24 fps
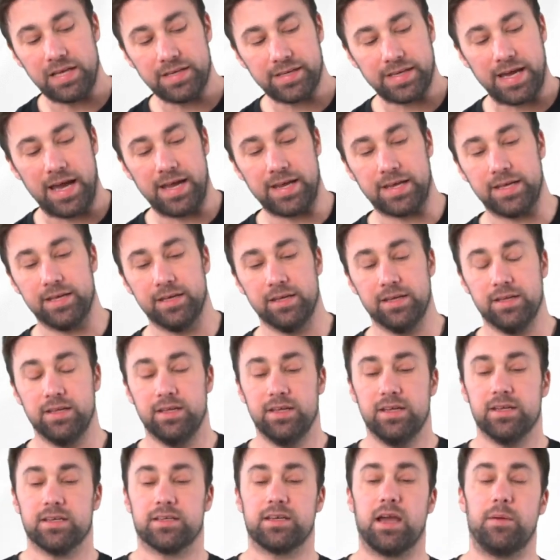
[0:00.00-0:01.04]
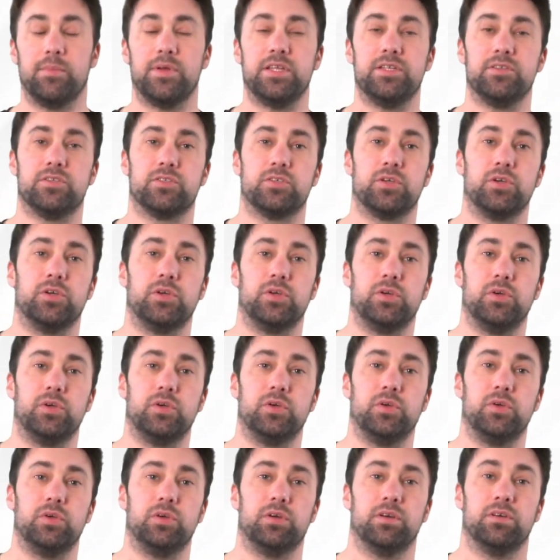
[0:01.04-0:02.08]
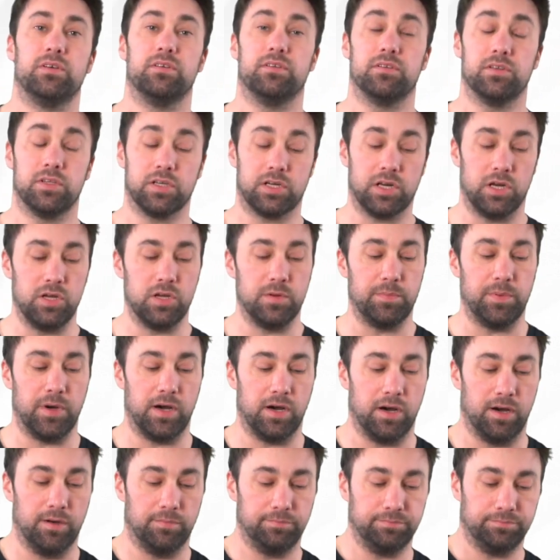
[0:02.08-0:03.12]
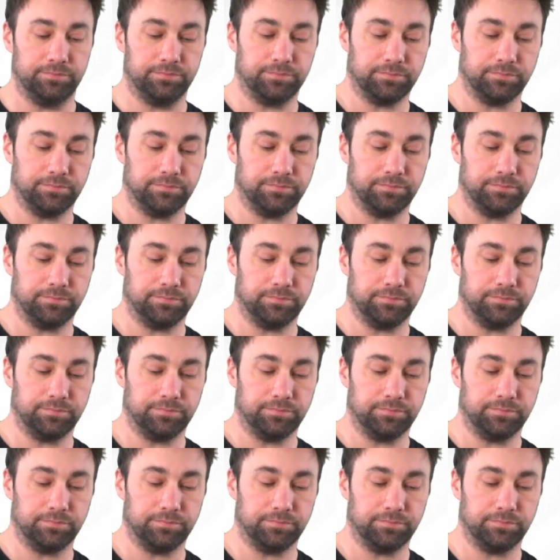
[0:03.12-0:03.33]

Okay, coming to the glue part.